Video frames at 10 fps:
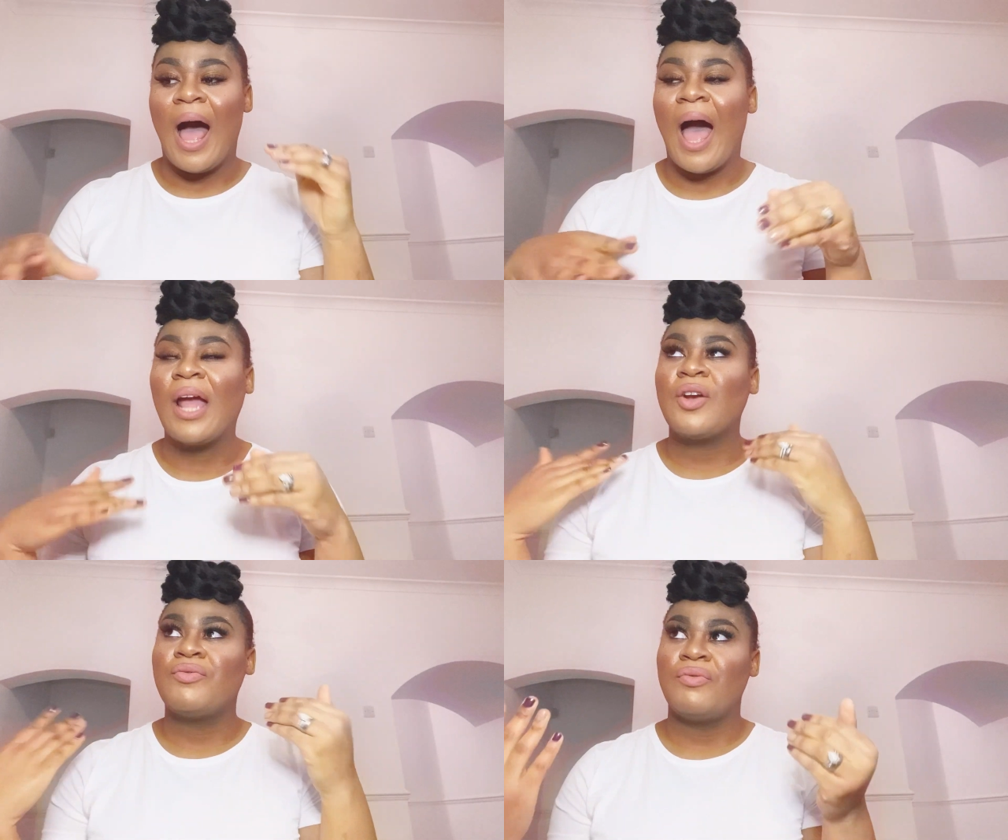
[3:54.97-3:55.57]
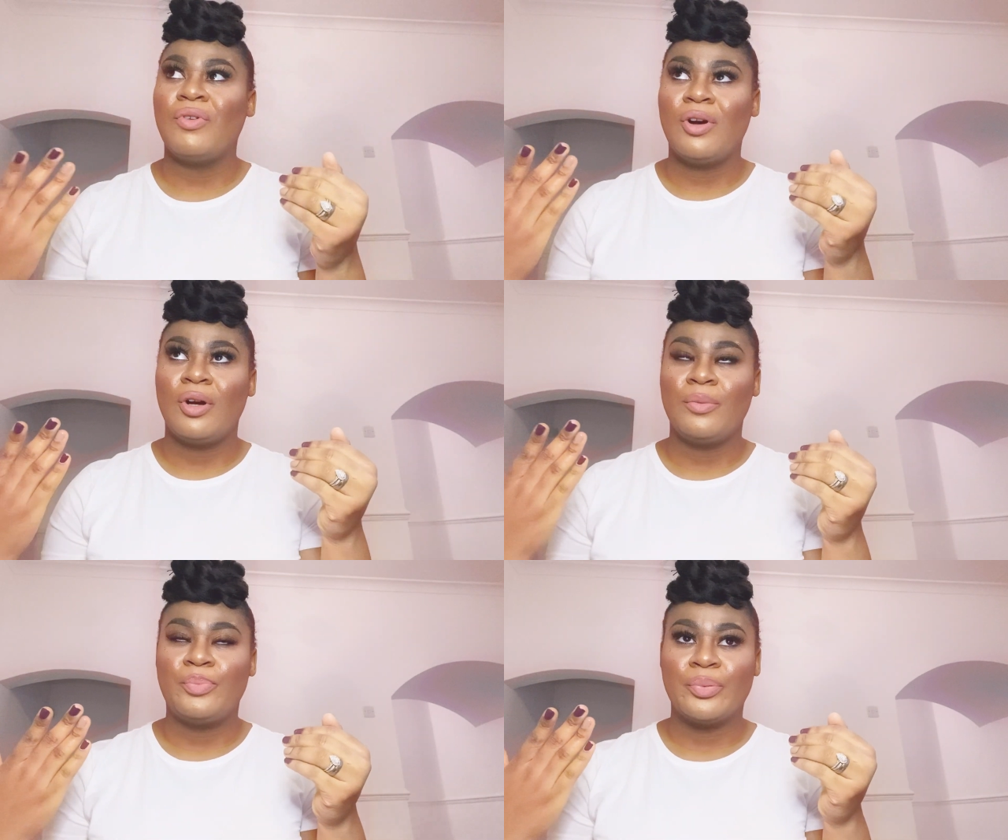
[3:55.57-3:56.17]
I grew
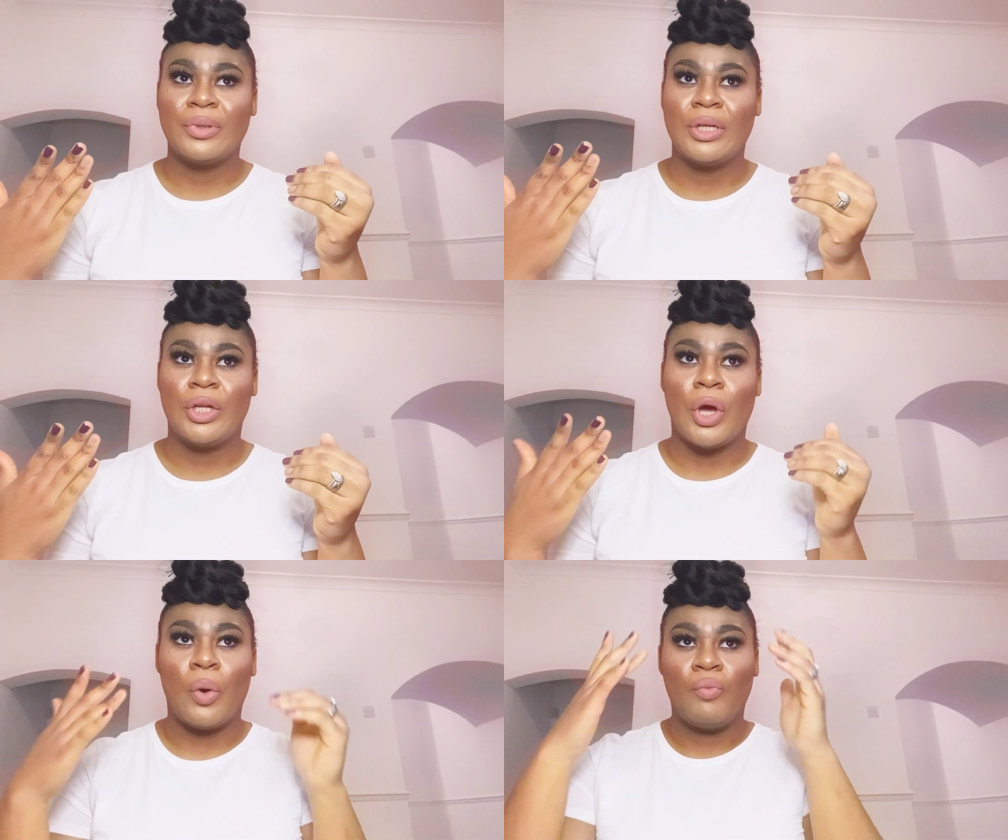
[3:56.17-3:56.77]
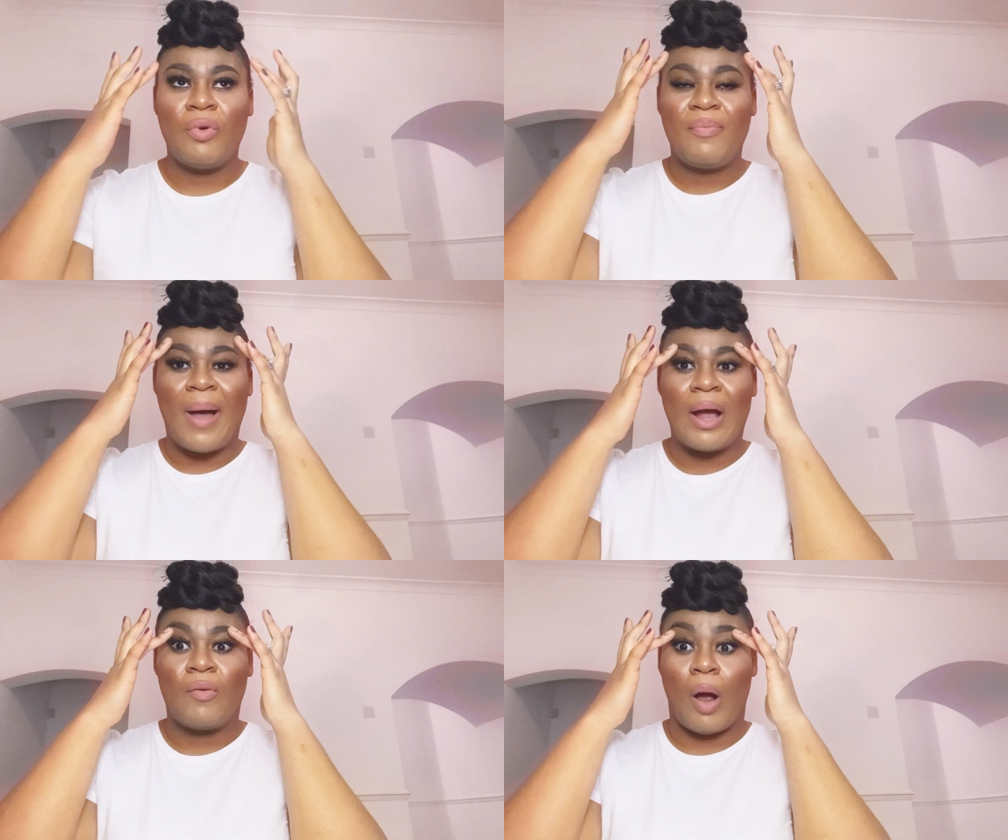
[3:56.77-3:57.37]
up, with
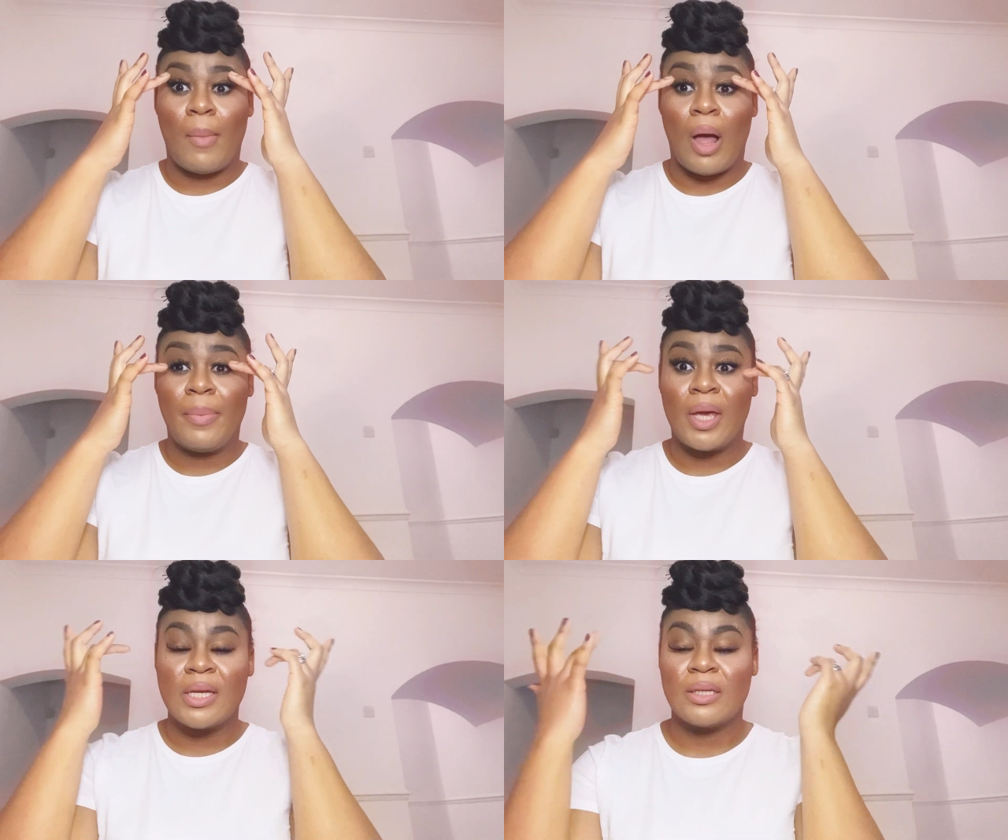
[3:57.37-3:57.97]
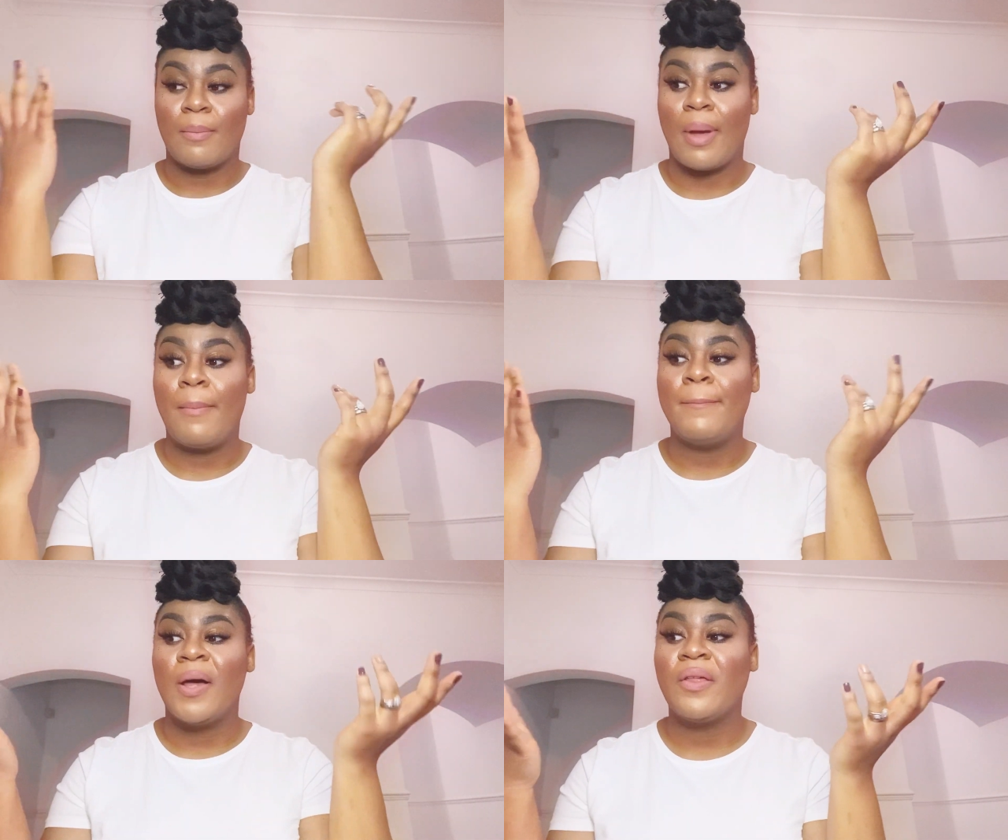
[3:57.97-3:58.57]
my grandma because my
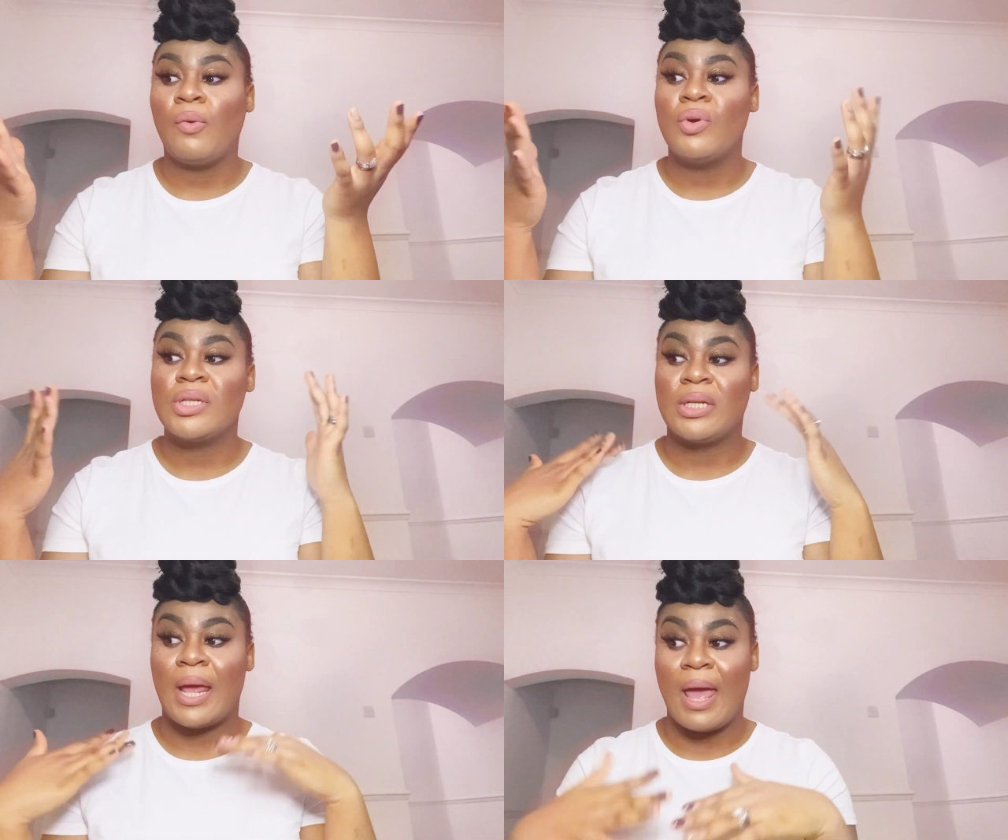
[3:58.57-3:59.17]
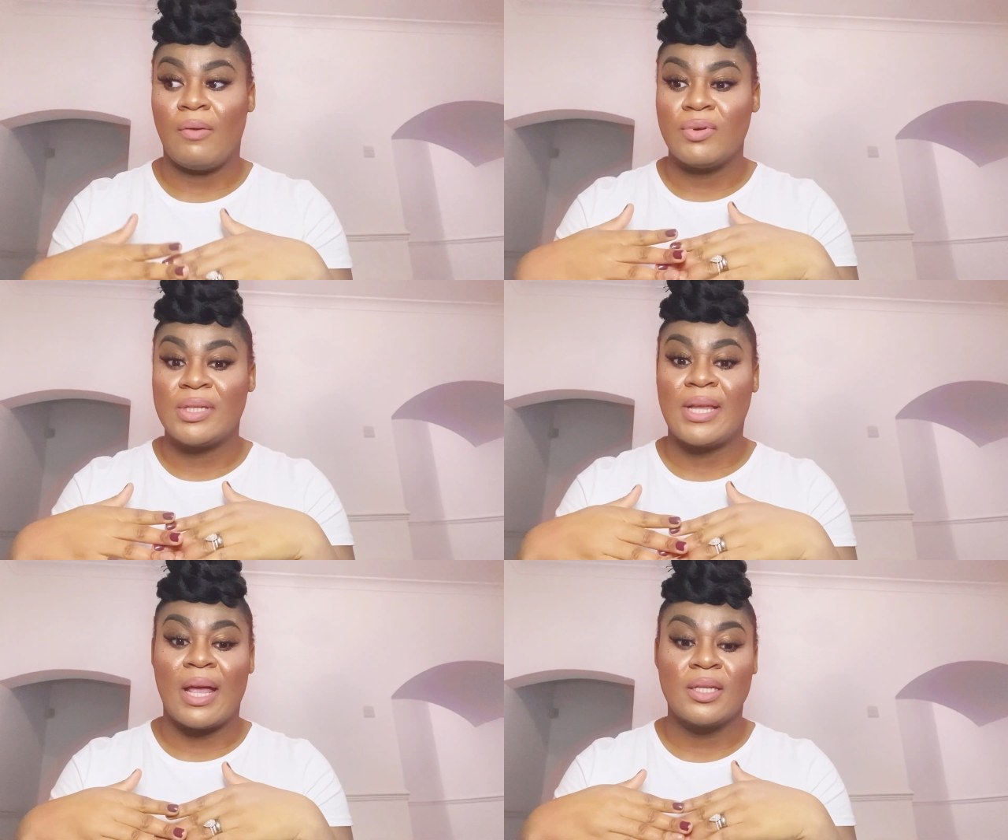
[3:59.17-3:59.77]
mother was an air
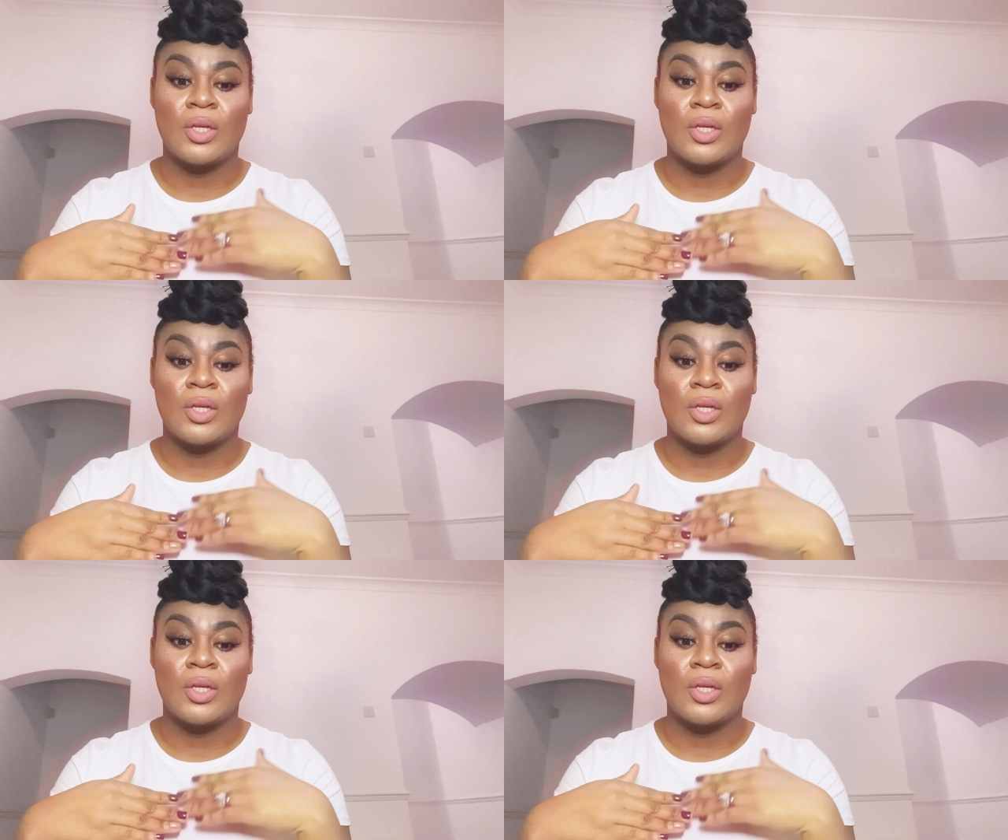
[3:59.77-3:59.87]
hostess